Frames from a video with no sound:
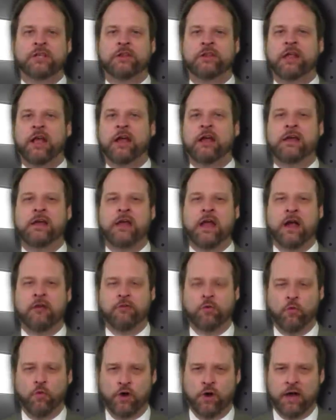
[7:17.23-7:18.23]
they
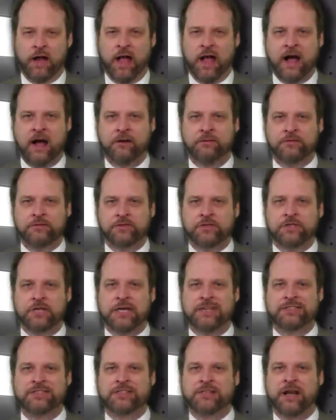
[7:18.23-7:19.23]
never would have
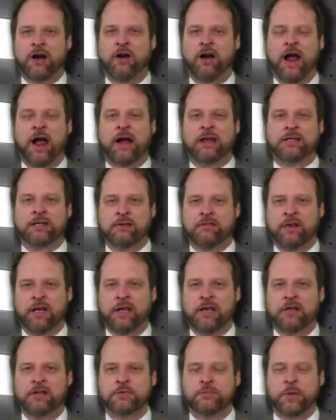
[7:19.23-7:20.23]
since their
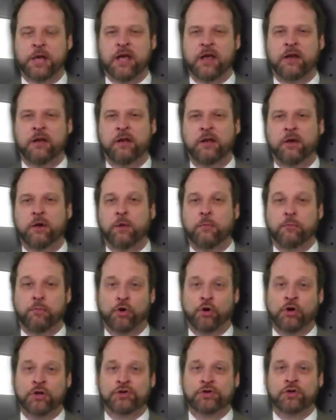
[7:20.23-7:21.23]
activity has been
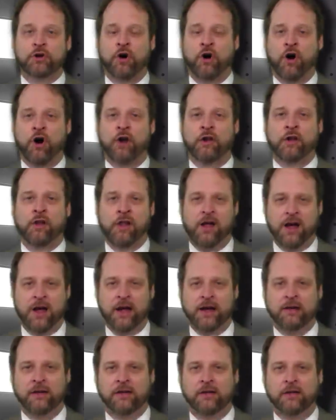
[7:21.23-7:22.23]
pushed online.